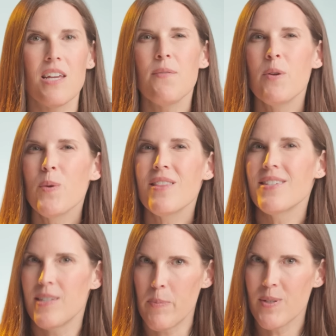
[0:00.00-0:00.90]
Even with a
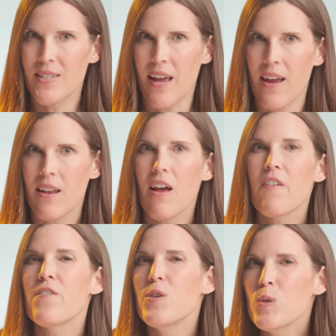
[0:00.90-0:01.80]
simple site, a
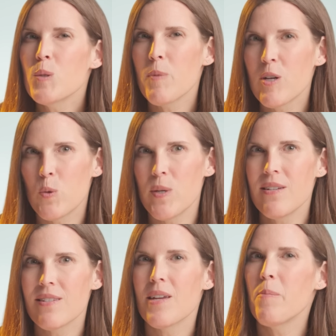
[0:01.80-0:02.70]
few small
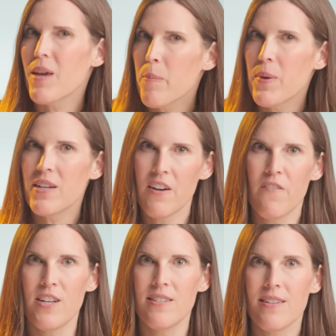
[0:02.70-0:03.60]
tweaks can make a big
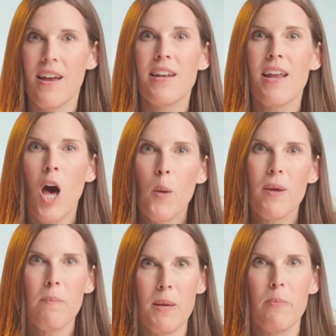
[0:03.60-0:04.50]
difference in
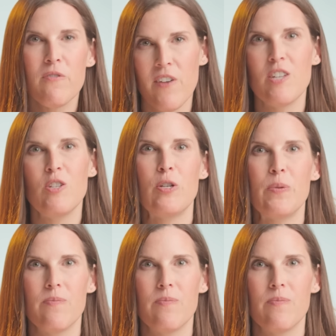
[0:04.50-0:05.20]
helping people find you.